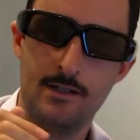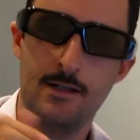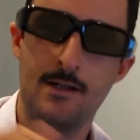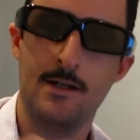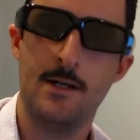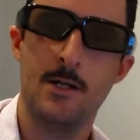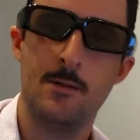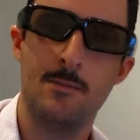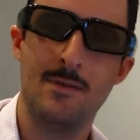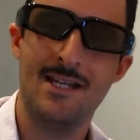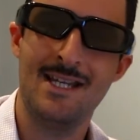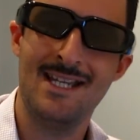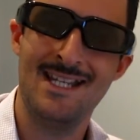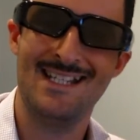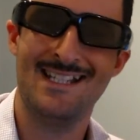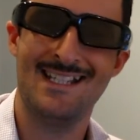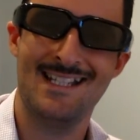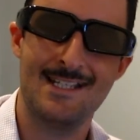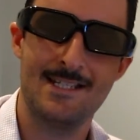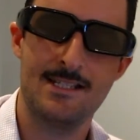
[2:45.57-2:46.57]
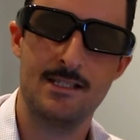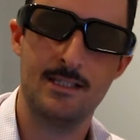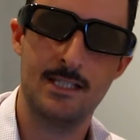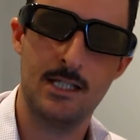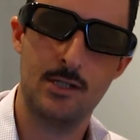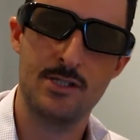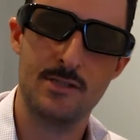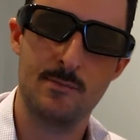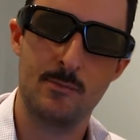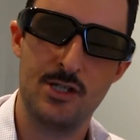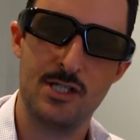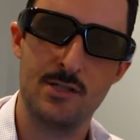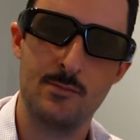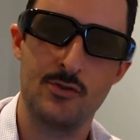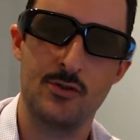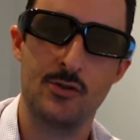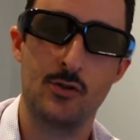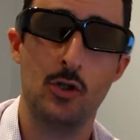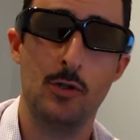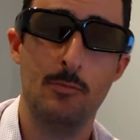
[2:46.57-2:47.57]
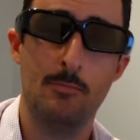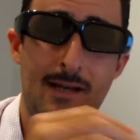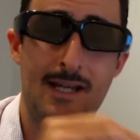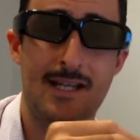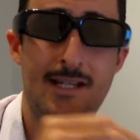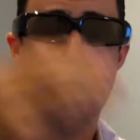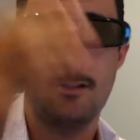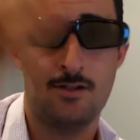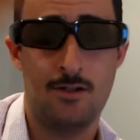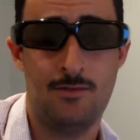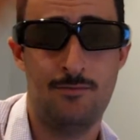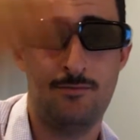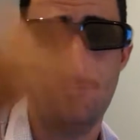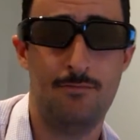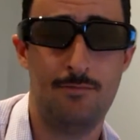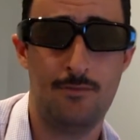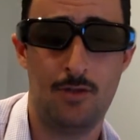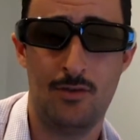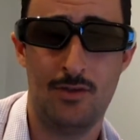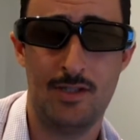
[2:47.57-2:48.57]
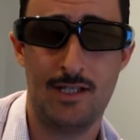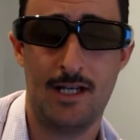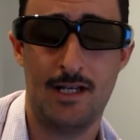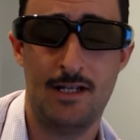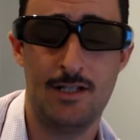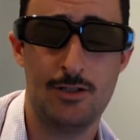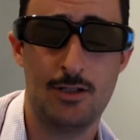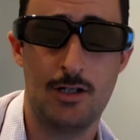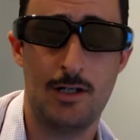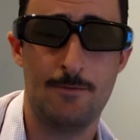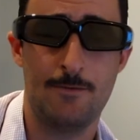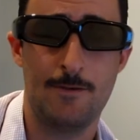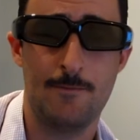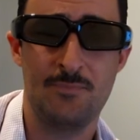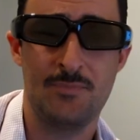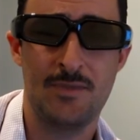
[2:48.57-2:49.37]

it gets the lowest possible score based on the hard drive.